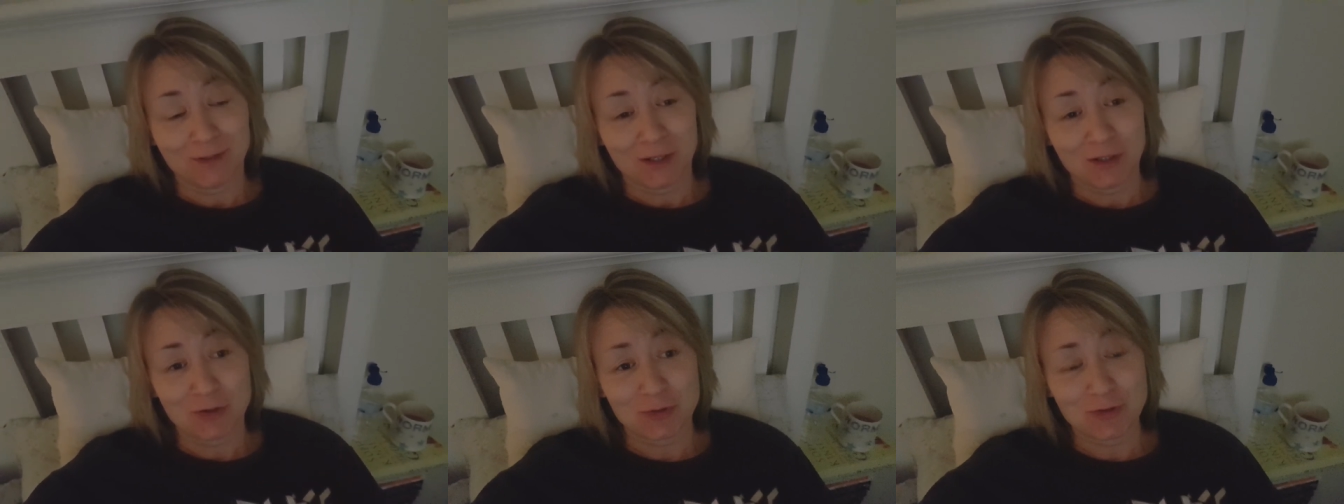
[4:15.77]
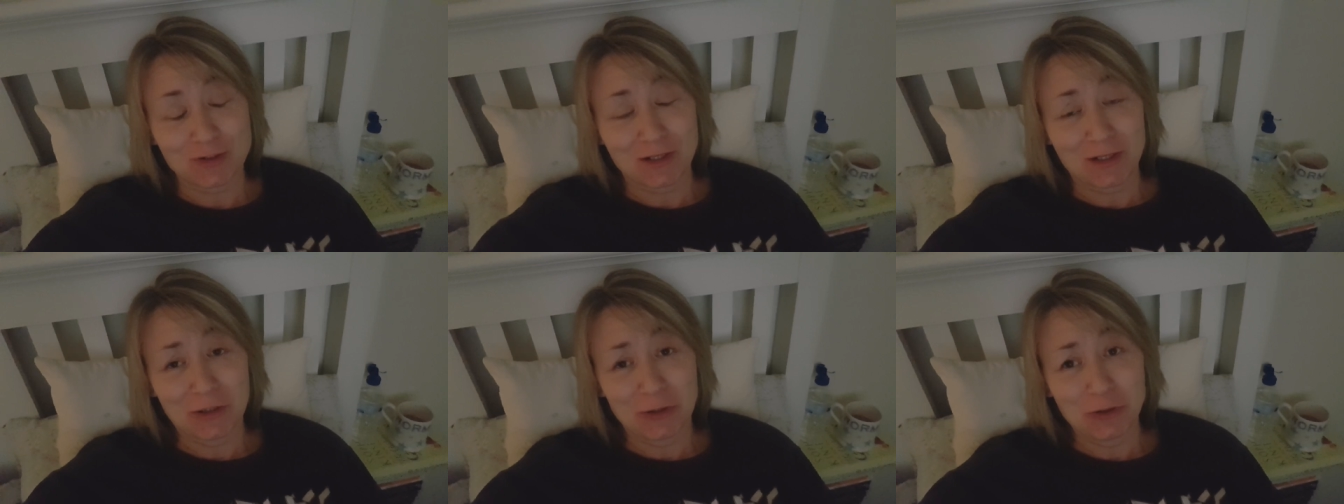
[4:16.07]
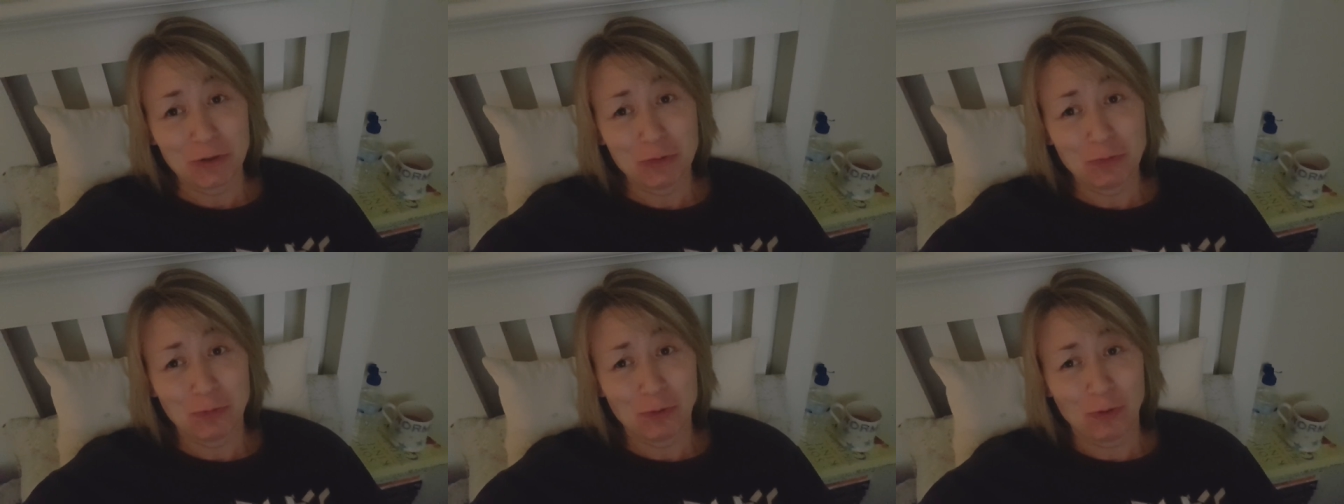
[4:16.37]
She was like,
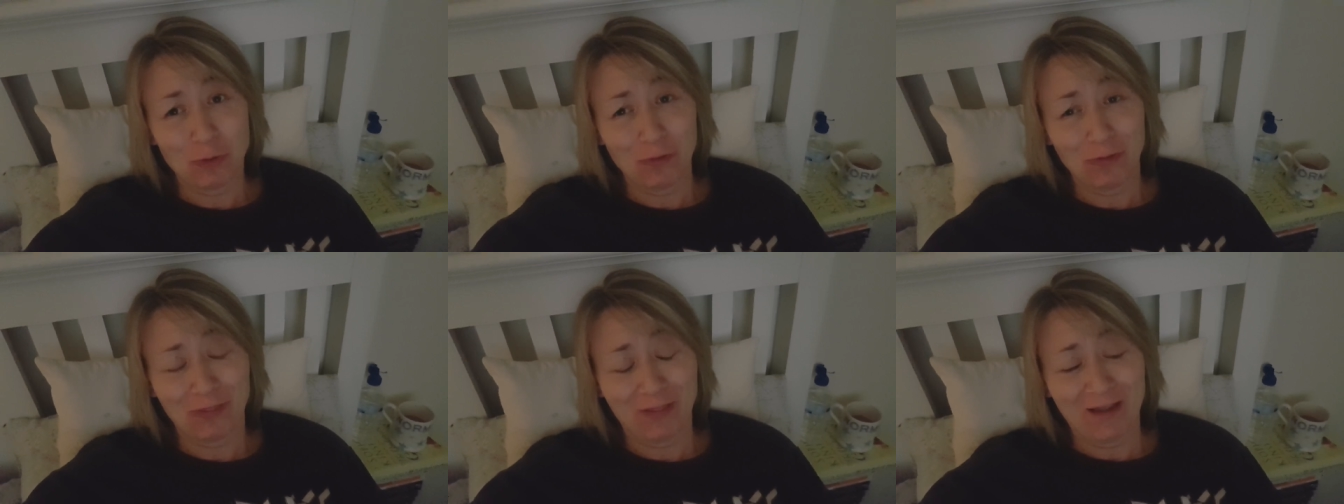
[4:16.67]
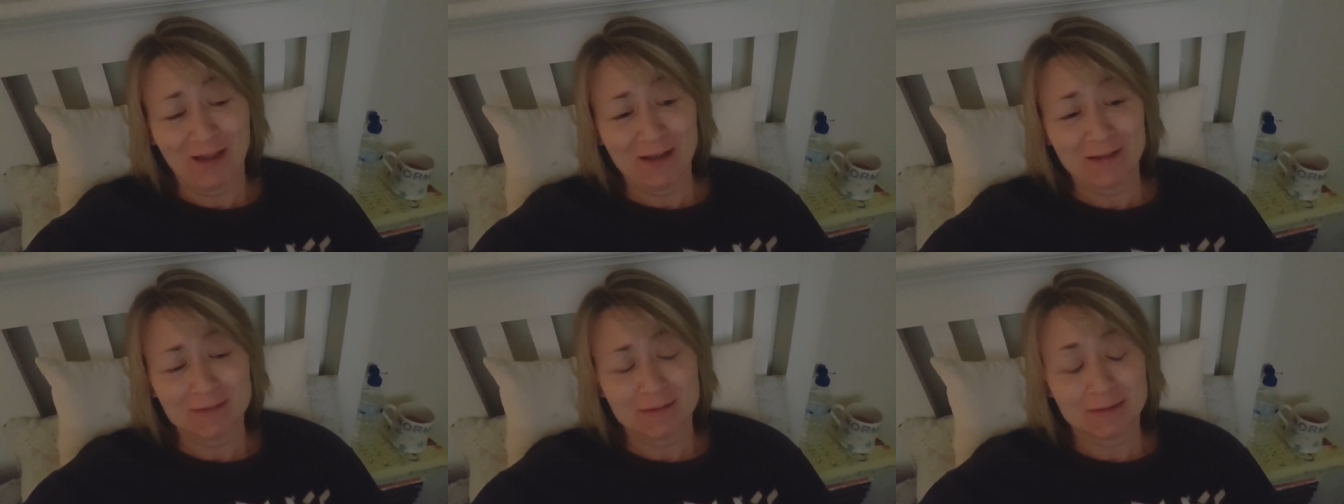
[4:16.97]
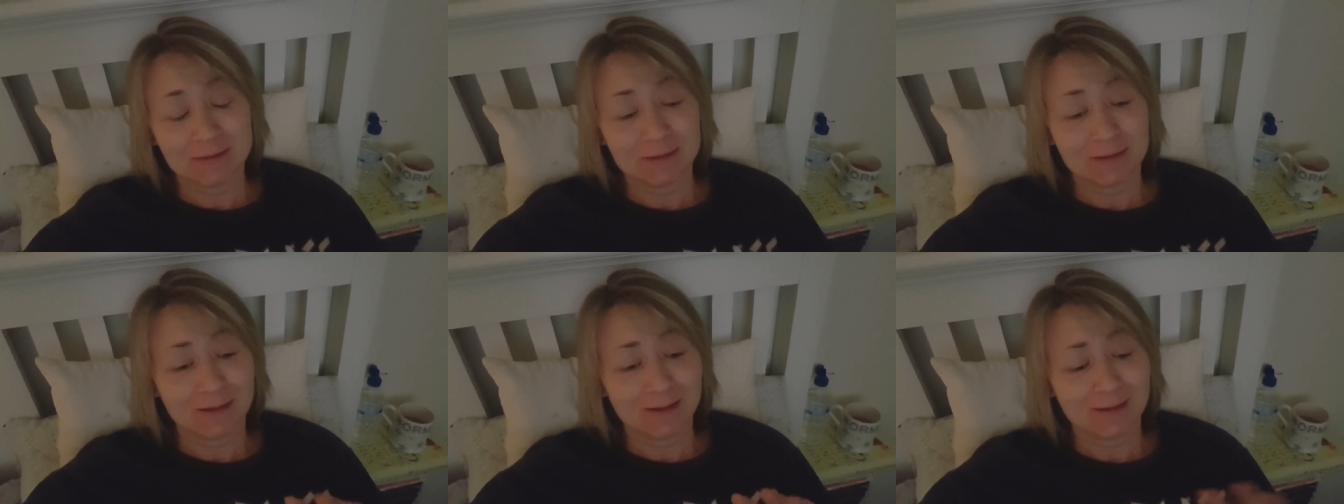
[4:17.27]
you poor things. I
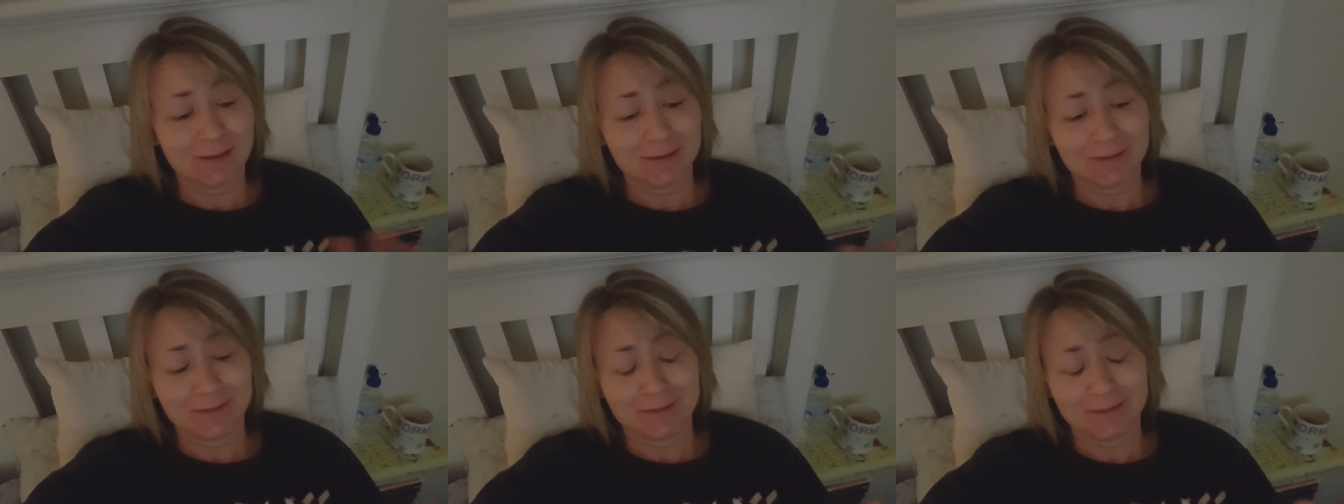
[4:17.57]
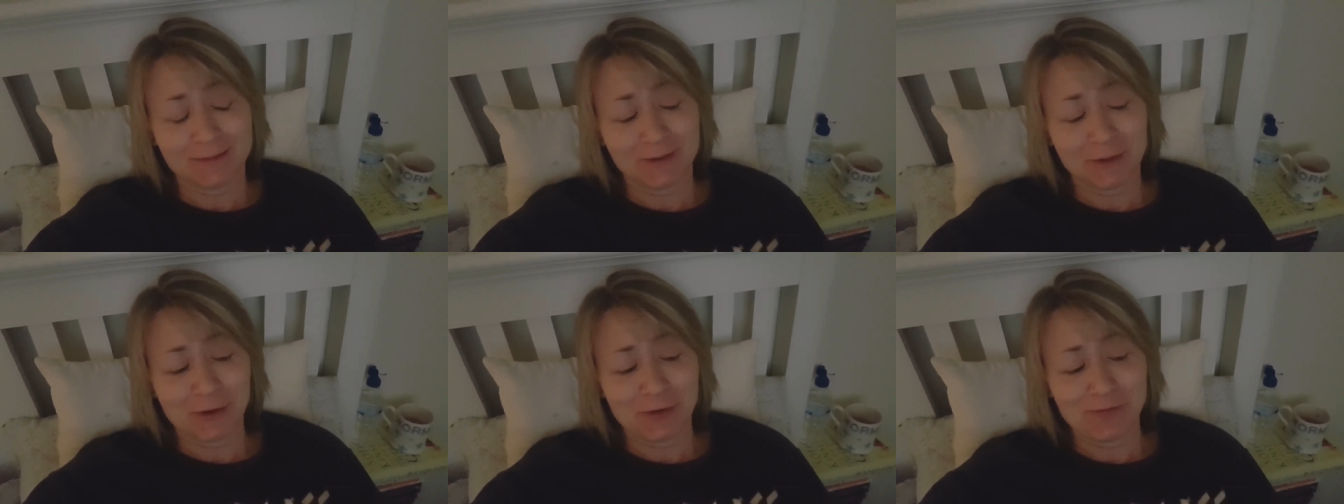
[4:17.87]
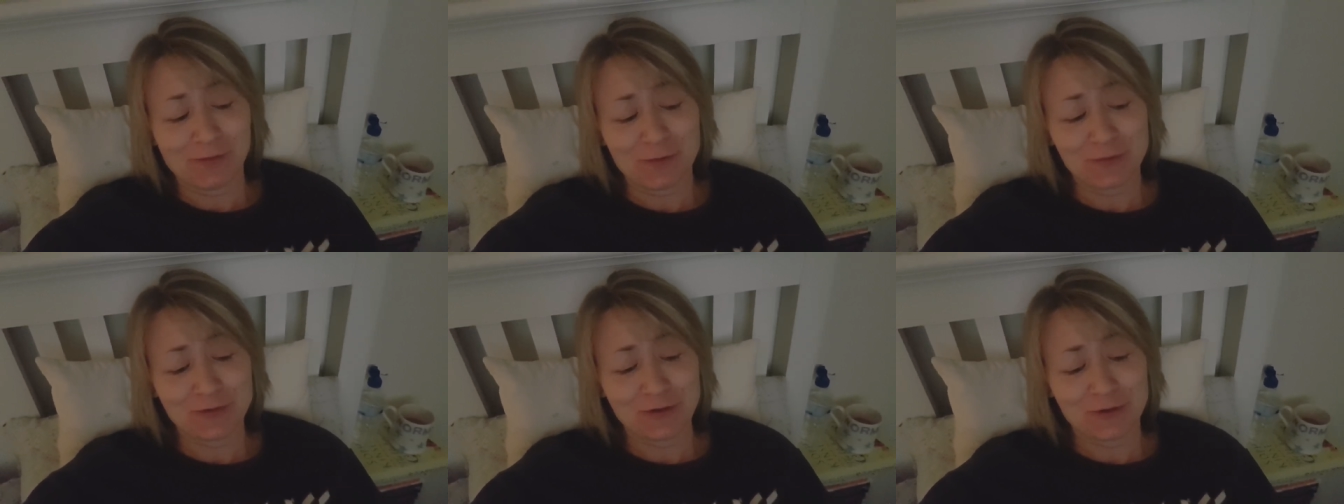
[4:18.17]
was like, yeah, I know. I
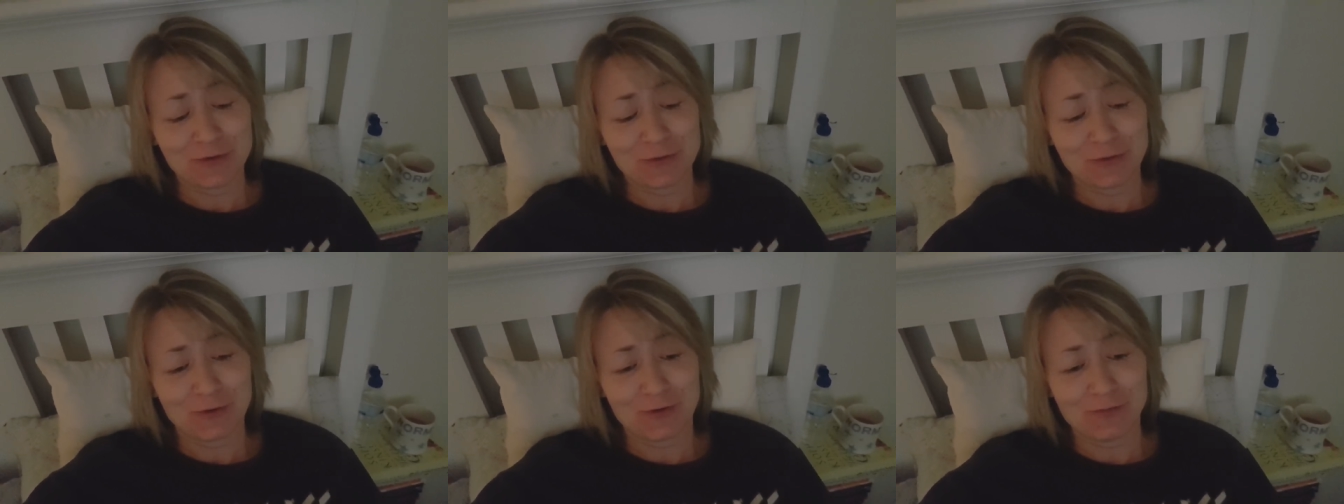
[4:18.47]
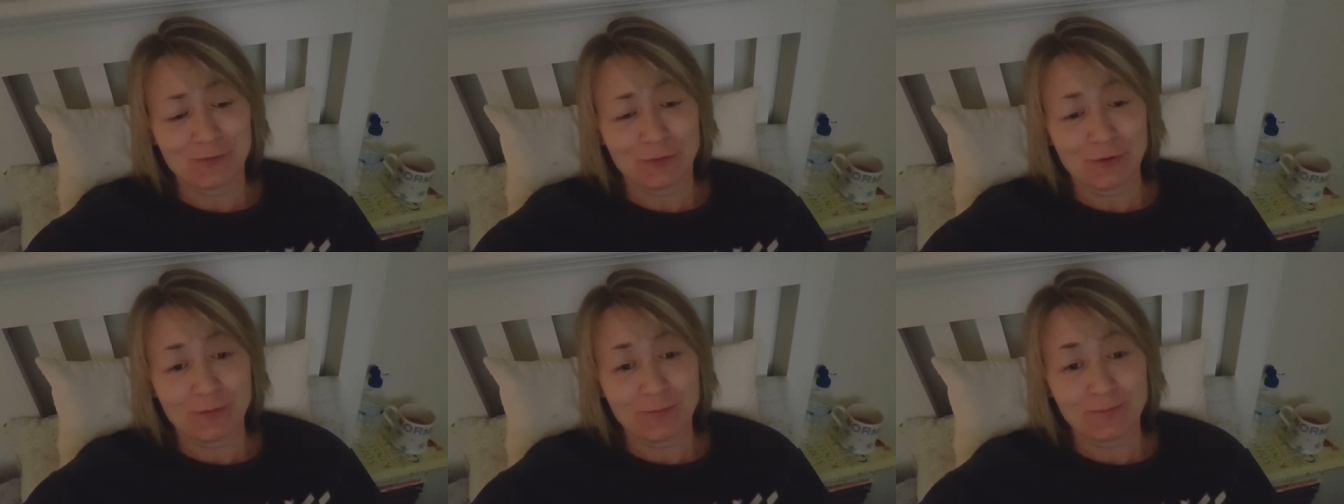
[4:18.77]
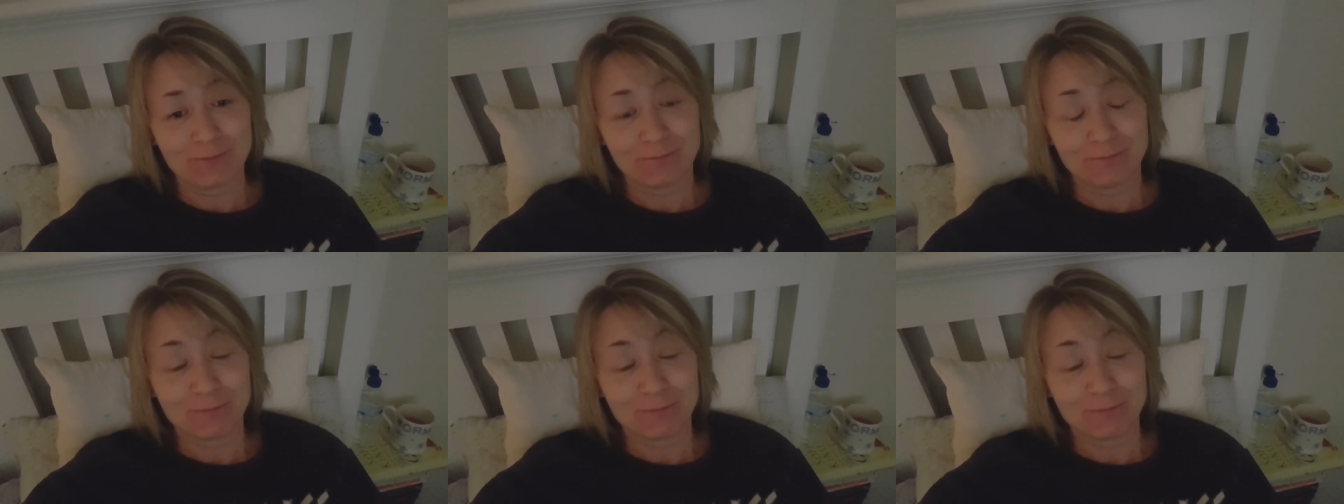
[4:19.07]
feel so sorry for him.